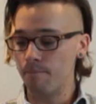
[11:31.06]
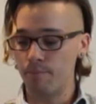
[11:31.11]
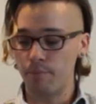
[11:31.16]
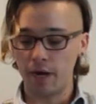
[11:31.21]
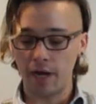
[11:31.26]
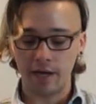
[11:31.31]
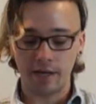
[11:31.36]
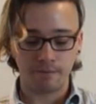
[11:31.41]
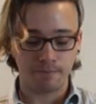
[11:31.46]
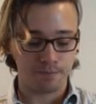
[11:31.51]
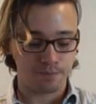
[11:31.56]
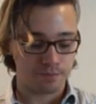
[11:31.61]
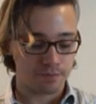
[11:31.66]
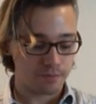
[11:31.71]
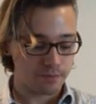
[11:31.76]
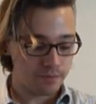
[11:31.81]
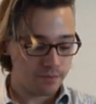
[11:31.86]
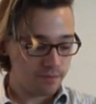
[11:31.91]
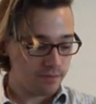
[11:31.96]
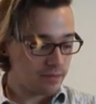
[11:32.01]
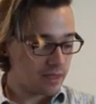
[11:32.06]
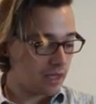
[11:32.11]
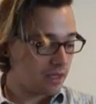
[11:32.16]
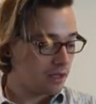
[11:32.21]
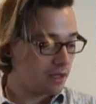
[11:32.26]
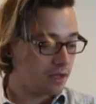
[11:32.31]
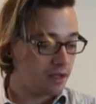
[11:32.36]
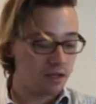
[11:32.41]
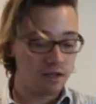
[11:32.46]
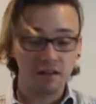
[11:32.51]
but
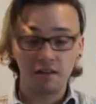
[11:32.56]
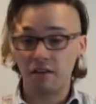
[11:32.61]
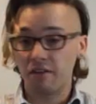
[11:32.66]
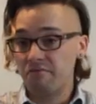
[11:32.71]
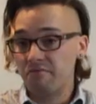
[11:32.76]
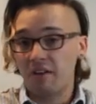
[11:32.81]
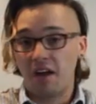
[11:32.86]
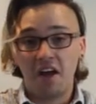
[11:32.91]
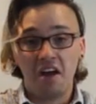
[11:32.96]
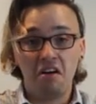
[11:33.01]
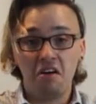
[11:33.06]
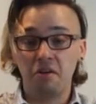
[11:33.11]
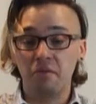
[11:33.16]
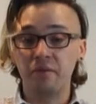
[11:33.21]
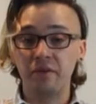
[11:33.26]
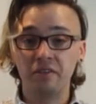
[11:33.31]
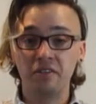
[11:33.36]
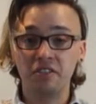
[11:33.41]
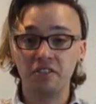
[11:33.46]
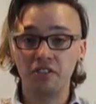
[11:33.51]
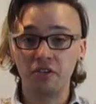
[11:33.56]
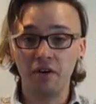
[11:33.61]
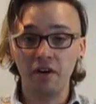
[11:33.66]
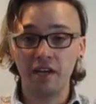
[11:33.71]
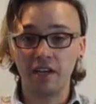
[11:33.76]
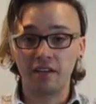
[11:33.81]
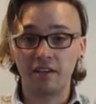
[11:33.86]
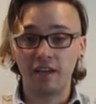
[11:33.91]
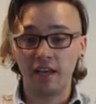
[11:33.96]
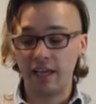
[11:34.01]
I hope you
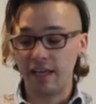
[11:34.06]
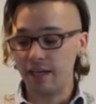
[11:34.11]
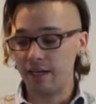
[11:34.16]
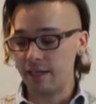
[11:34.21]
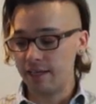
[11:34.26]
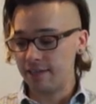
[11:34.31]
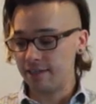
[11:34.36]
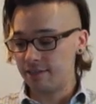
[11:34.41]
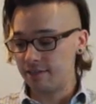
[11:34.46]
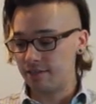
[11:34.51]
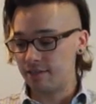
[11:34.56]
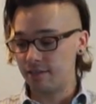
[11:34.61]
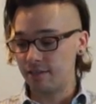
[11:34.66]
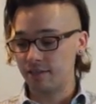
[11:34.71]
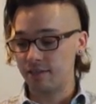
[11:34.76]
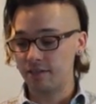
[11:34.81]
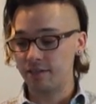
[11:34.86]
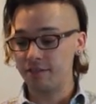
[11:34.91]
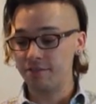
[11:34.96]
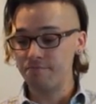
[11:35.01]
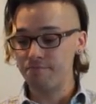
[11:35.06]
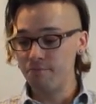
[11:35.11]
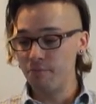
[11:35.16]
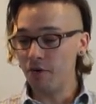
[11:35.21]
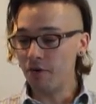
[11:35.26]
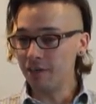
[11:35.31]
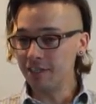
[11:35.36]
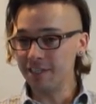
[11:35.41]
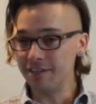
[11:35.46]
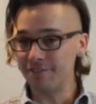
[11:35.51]
enjoyed. It is
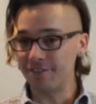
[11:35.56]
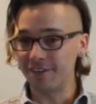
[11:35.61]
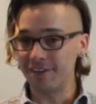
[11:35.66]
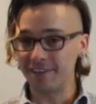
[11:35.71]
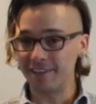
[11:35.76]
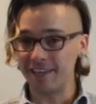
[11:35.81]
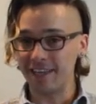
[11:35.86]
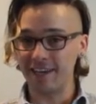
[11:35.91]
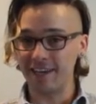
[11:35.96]
more difficult